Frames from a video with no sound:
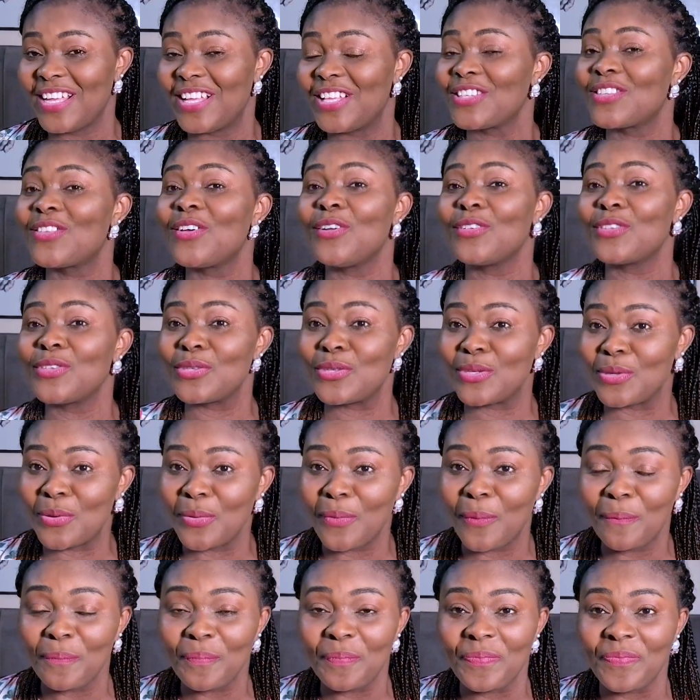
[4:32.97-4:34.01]
So to
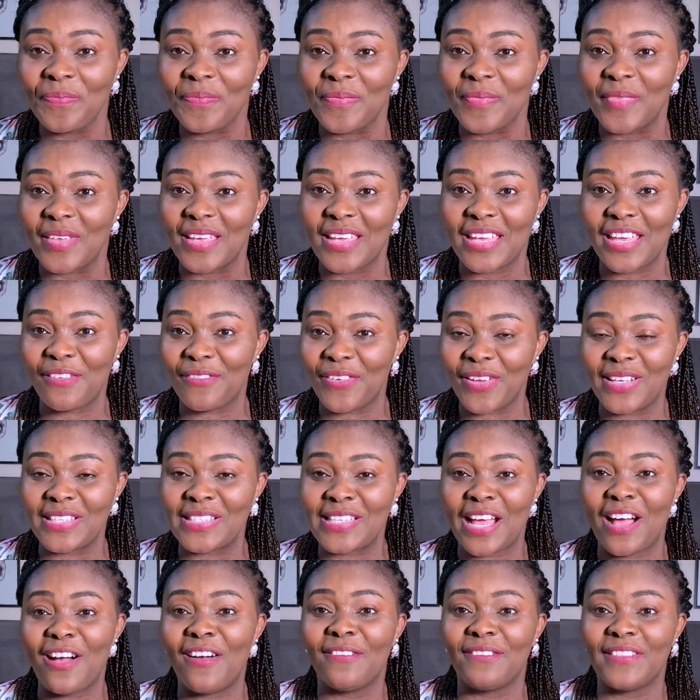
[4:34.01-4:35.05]
give
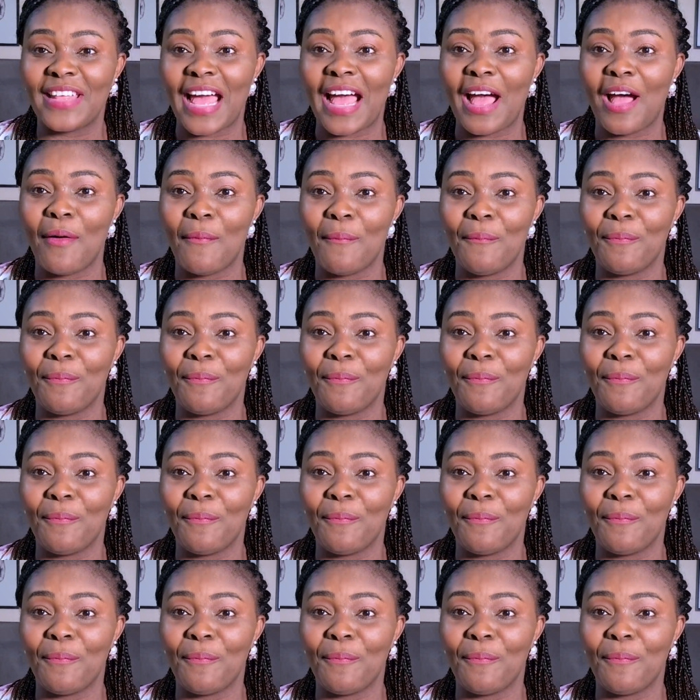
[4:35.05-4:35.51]
yourself that